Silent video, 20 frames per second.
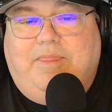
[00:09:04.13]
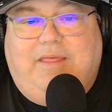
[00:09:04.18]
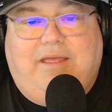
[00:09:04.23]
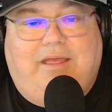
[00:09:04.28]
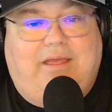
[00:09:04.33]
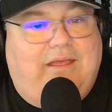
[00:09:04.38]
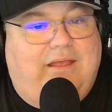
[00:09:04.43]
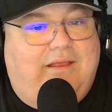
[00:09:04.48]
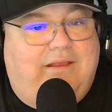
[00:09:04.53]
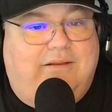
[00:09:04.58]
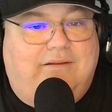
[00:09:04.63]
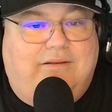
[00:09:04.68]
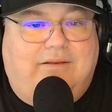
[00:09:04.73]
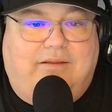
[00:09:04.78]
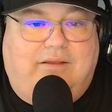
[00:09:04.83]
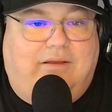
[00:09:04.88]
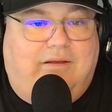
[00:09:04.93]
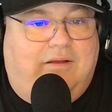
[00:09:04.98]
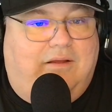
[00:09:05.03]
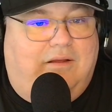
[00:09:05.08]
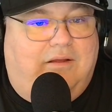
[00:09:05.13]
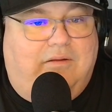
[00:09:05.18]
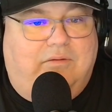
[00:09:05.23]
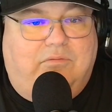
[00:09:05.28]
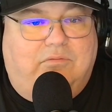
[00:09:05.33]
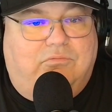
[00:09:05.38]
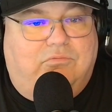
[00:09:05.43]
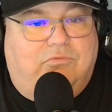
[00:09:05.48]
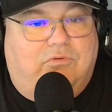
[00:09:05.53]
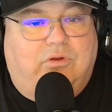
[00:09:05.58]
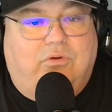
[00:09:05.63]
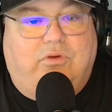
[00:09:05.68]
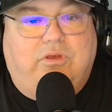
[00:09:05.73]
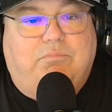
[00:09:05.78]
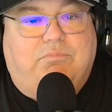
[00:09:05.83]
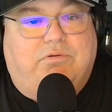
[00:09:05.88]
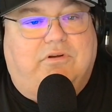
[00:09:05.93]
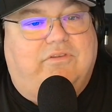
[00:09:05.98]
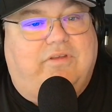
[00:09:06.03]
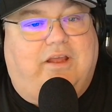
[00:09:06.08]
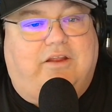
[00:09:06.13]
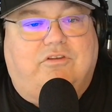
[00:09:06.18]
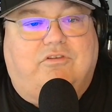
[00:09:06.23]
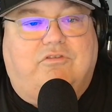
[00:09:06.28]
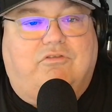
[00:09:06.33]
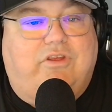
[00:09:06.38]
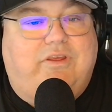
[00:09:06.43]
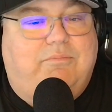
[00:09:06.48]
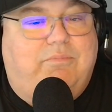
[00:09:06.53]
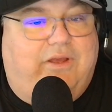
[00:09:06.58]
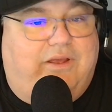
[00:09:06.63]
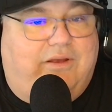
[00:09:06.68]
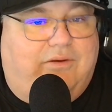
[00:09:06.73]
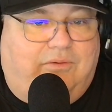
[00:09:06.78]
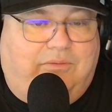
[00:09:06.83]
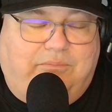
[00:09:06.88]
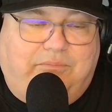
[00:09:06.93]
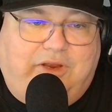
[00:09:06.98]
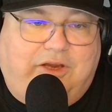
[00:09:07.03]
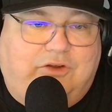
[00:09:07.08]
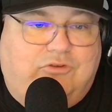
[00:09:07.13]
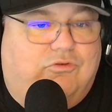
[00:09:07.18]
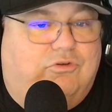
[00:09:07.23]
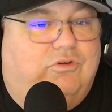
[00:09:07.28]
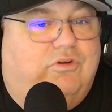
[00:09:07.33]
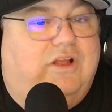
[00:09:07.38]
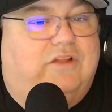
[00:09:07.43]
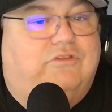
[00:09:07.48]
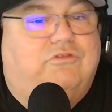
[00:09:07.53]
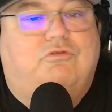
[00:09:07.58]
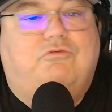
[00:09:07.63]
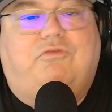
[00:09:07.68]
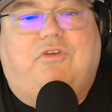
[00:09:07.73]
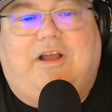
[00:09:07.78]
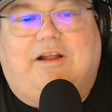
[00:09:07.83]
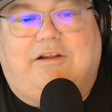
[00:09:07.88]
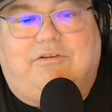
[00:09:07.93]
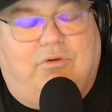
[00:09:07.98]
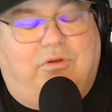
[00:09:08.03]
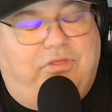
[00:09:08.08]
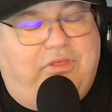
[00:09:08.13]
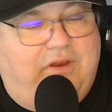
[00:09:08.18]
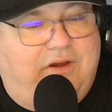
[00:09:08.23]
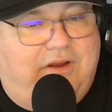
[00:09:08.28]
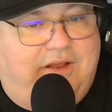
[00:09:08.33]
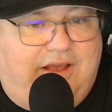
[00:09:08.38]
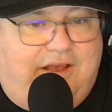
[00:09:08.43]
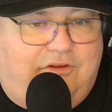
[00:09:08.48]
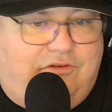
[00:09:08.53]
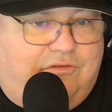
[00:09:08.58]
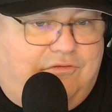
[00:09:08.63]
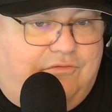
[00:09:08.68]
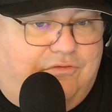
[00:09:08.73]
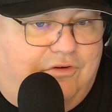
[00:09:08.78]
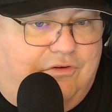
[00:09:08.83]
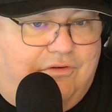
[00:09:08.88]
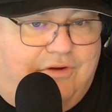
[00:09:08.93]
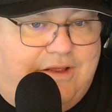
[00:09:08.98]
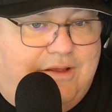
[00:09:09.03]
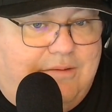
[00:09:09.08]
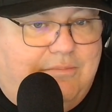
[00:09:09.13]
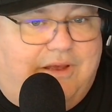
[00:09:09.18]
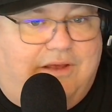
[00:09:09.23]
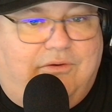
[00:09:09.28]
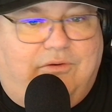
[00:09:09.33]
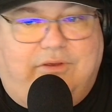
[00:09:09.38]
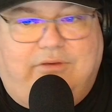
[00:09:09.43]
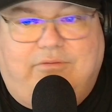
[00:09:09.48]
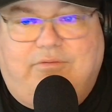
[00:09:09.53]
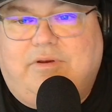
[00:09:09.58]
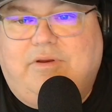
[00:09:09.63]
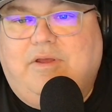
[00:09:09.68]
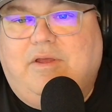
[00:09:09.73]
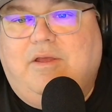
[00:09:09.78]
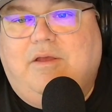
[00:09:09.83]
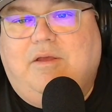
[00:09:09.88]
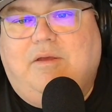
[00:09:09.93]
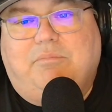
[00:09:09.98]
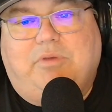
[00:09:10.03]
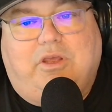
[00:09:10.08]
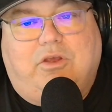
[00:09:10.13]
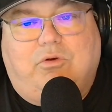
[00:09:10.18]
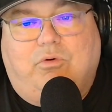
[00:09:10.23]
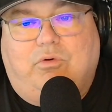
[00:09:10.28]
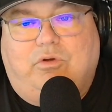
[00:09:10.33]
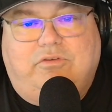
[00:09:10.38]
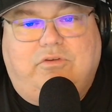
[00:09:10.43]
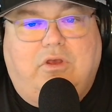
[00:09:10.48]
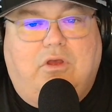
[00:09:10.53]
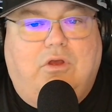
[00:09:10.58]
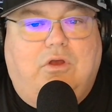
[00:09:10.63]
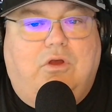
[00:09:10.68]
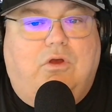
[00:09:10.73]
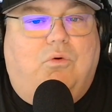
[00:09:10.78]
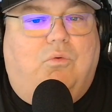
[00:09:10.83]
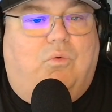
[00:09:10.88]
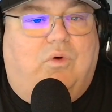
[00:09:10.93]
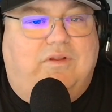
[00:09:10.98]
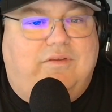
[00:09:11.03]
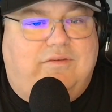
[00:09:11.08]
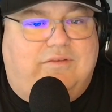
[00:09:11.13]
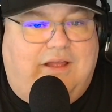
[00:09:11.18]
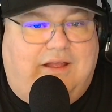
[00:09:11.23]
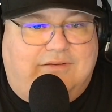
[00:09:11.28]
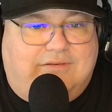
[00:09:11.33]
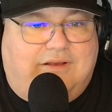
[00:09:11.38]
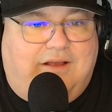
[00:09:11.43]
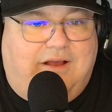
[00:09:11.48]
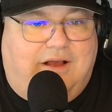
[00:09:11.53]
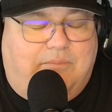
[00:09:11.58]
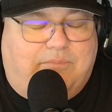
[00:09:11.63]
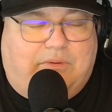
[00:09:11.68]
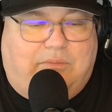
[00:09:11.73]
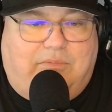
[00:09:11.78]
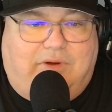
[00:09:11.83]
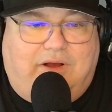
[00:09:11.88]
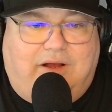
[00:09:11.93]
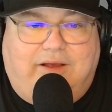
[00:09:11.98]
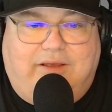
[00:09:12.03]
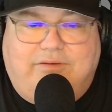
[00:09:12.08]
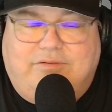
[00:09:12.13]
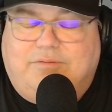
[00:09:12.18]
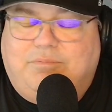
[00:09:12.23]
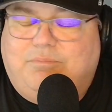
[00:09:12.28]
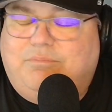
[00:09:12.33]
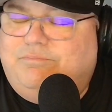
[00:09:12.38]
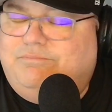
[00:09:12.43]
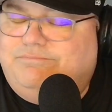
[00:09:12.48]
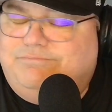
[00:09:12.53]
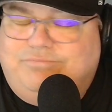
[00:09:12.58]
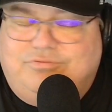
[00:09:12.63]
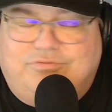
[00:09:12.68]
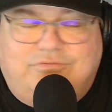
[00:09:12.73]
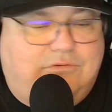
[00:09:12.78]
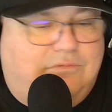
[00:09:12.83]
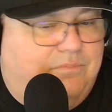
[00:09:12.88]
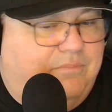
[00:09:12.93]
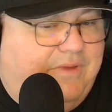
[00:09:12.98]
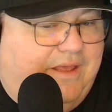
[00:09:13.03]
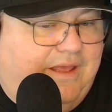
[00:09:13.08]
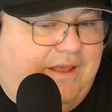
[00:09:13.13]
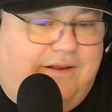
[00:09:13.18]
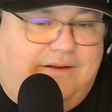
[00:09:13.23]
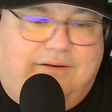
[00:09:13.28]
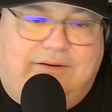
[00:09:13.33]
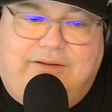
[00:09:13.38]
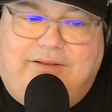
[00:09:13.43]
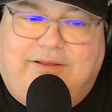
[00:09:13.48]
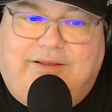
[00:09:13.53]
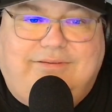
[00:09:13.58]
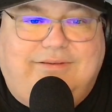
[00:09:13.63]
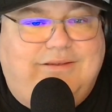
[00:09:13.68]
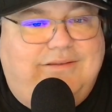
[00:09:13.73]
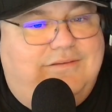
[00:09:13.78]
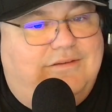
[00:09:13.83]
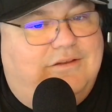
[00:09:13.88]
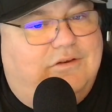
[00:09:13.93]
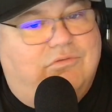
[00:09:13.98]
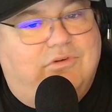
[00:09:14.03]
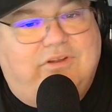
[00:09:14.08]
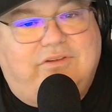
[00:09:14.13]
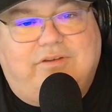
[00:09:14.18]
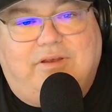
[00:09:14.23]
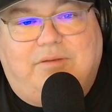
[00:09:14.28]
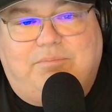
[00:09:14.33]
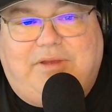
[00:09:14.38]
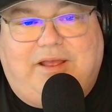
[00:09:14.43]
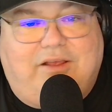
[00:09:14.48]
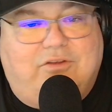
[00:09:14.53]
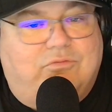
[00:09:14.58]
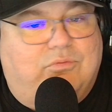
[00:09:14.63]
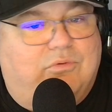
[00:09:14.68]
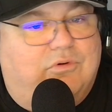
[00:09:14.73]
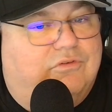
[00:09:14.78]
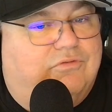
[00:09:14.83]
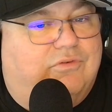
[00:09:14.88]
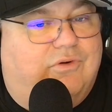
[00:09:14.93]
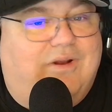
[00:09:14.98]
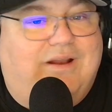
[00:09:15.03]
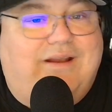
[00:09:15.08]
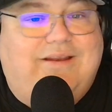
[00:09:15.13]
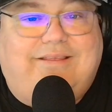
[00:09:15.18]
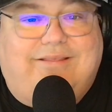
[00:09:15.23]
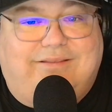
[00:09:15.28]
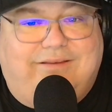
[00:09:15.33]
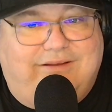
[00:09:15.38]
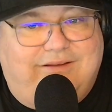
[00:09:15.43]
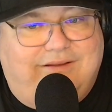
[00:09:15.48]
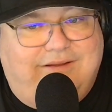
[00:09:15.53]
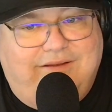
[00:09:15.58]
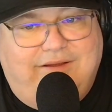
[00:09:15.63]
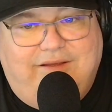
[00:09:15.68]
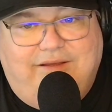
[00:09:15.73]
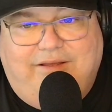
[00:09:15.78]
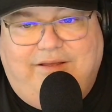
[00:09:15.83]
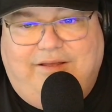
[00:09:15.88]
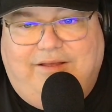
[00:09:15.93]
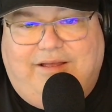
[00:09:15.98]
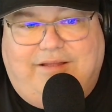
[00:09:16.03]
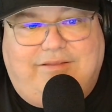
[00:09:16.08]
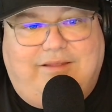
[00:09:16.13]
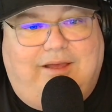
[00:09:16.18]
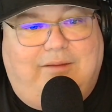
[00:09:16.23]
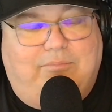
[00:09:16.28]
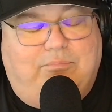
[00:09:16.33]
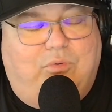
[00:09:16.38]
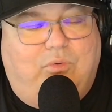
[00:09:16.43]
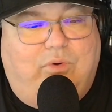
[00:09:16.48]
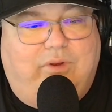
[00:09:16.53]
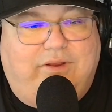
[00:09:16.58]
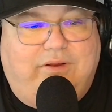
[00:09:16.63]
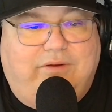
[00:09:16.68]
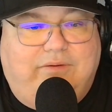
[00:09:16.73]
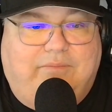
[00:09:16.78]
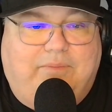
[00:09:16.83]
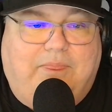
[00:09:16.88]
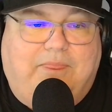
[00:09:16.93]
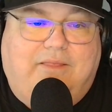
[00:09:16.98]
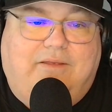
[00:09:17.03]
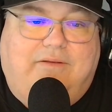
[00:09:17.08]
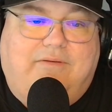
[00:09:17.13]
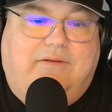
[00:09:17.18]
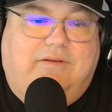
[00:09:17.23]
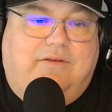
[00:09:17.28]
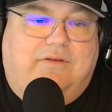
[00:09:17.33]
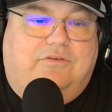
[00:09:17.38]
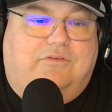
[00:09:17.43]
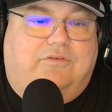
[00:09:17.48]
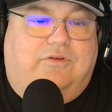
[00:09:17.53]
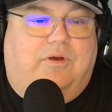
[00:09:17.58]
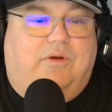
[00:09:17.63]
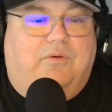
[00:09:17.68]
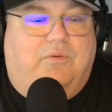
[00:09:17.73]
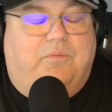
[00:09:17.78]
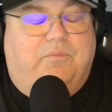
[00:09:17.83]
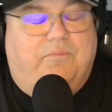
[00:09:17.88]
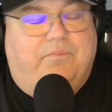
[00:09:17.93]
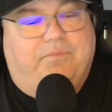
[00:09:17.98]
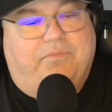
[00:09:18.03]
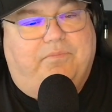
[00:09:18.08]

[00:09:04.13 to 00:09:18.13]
and uh, really protect your email. Make sure you got two factor authentication for your email, even because once that's compromised, man, it's easy to reset passwords for anything at that point. So,